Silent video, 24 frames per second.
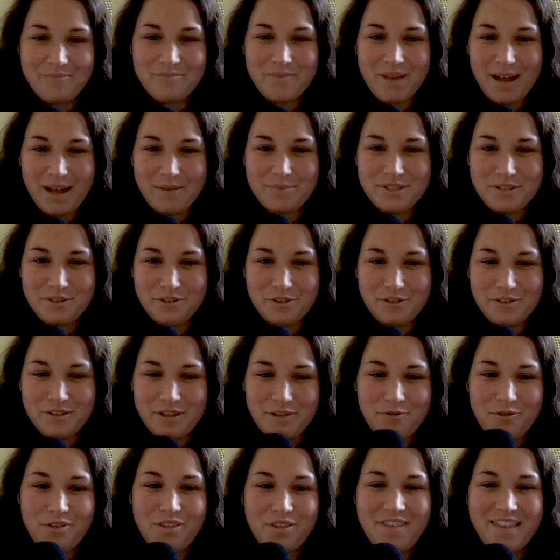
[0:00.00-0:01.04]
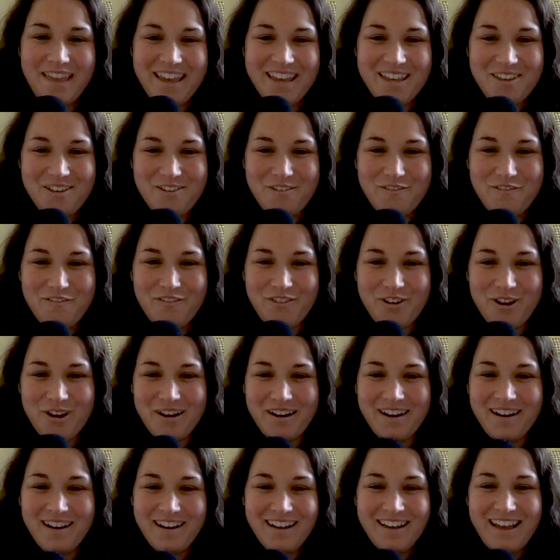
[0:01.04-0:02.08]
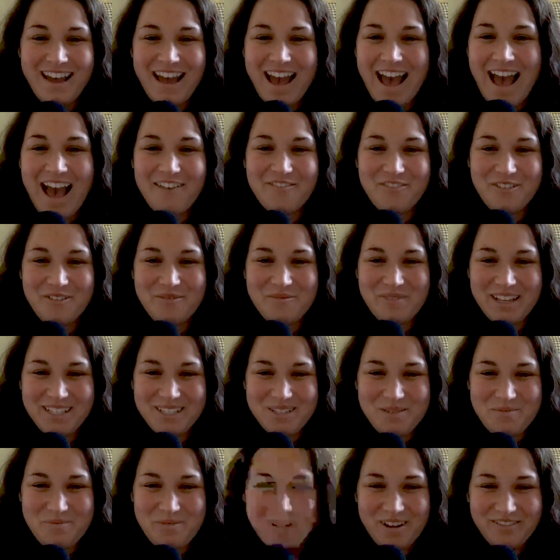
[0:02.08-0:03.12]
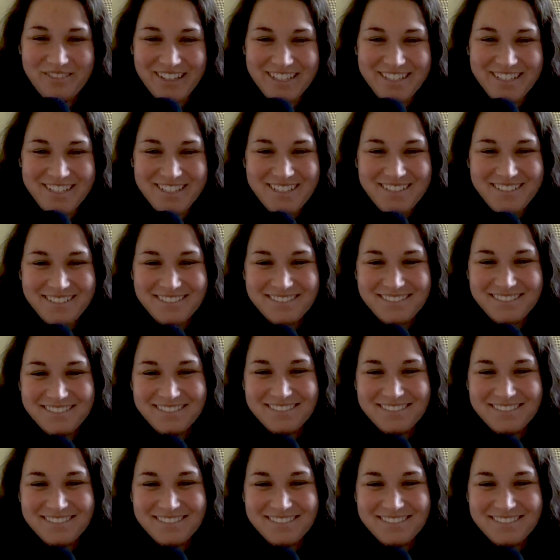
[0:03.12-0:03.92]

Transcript: Yeah, absolutely. Well, thank you for having me. It's a privilege.